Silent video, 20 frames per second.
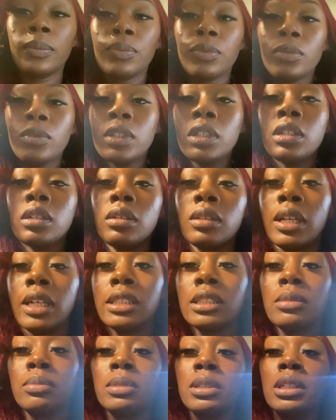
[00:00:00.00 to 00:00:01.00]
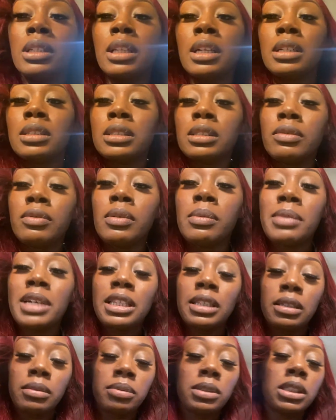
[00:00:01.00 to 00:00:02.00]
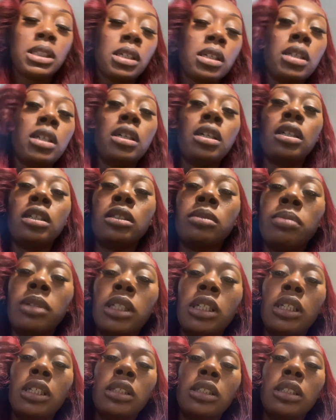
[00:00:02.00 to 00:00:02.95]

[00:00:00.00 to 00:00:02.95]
really don't like to put a lot of stuff on my lips nowadays because